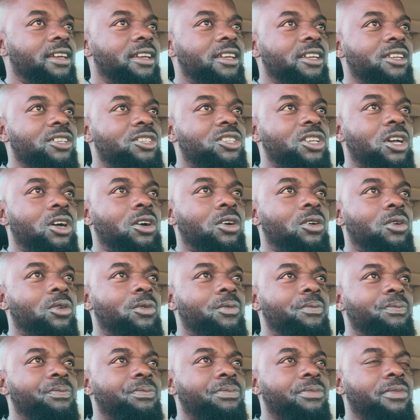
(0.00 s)

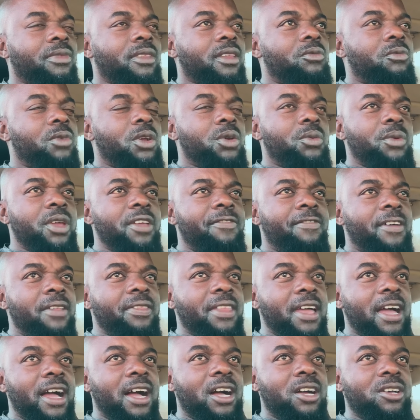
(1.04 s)
So when we found
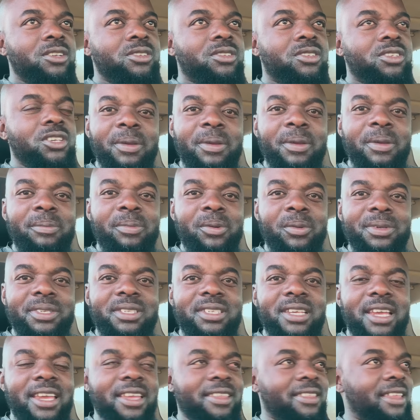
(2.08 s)
the house, you people were
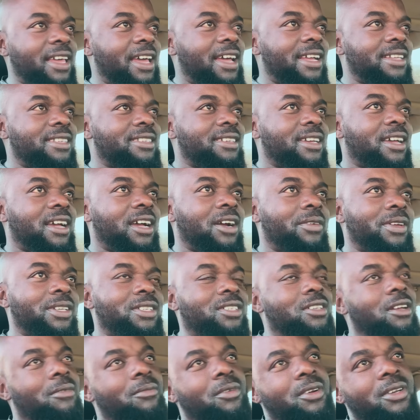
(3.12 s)
saying that when
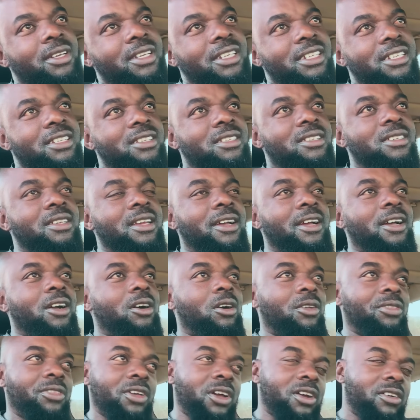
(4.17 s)
someone is
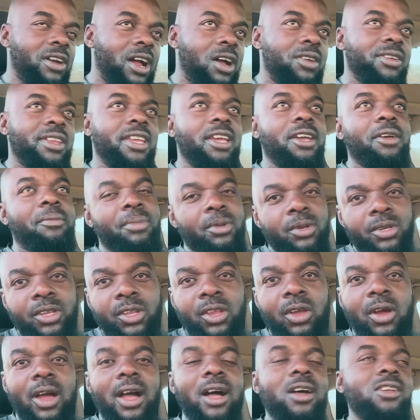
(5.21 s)
on the ground here building
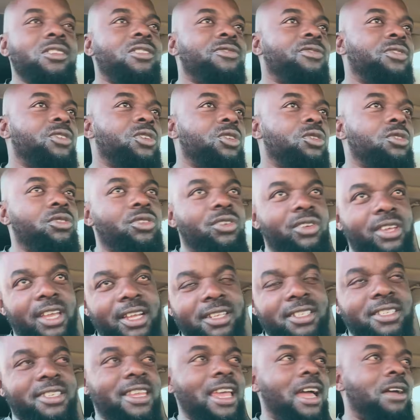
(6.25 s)
your house for you, you
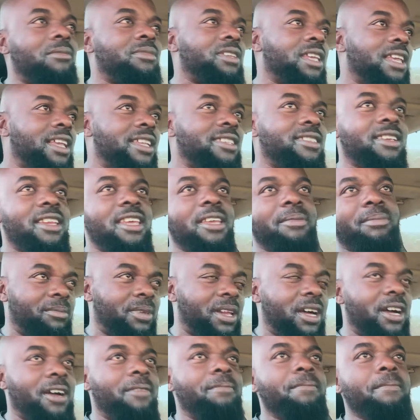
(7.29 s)
get scammed easily,
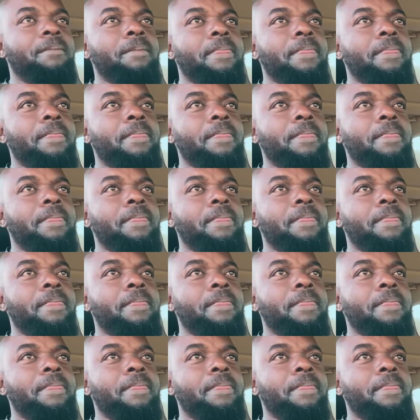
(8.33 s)
blah.